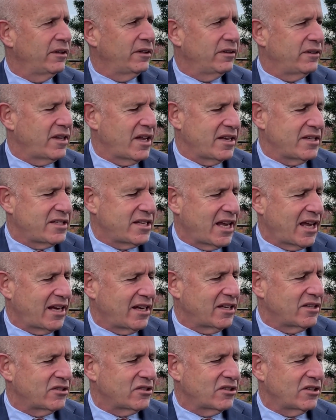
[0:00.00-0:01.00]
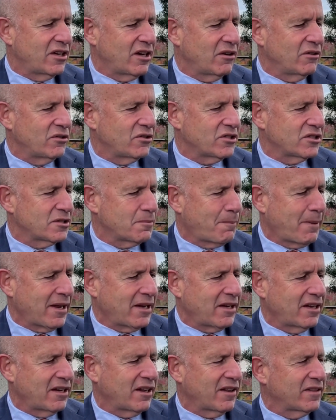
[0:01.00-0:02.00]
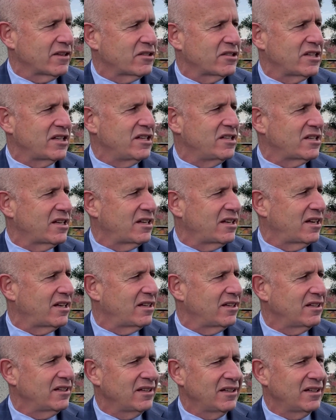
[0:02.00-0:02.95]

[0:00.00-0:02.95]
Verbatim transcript: Then tennis, you know, just depended on the season and